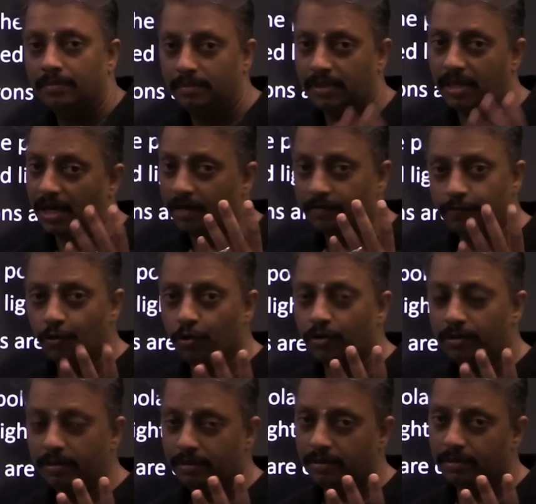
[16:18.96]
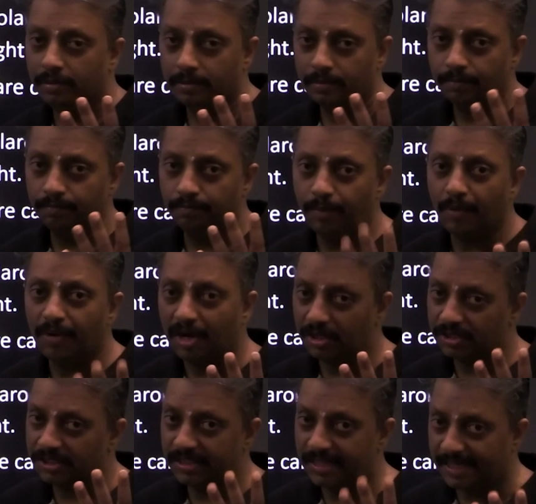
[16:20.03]
There are four power
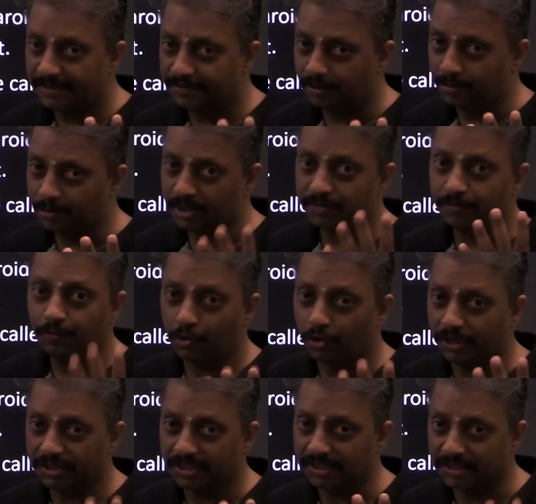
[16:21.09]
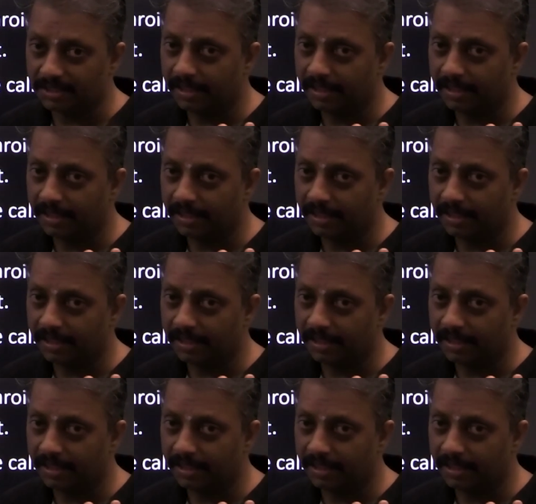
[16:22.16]
loss in transformers, four reasons,